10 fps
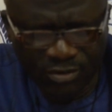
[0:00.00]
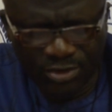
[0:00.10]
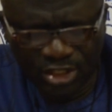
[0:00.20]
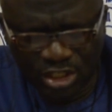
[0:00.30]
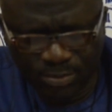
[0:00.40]
of
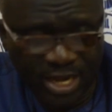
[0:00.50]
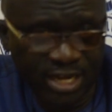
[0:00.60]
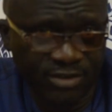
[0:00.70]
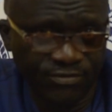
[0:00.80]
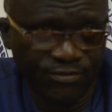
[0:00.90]

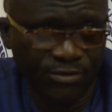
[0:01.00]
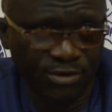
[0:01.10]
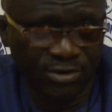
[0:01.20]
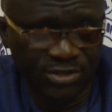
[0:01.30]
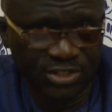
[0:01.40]
respect
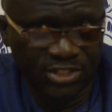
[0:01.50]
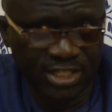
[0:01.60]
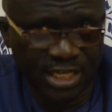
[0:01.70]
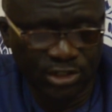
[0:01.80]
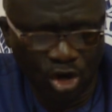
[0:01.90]
for
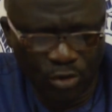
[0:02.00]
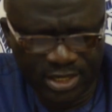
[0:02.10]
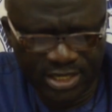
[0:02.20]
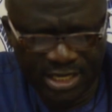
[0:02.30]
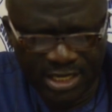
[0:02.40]
state
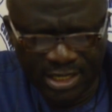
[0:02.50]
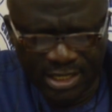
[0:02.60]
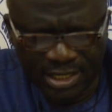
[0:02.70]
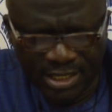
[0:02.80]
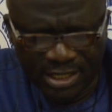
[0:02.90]
authority
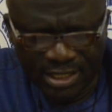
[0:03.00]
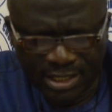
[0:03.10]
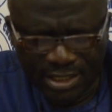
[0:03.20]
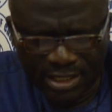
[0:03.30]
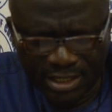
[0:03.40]

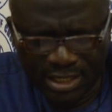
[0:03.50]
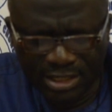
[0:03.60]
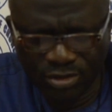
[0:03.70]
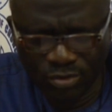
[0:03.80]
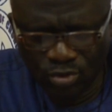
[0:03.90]

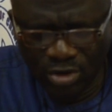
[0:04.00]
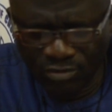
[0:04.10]
and the rule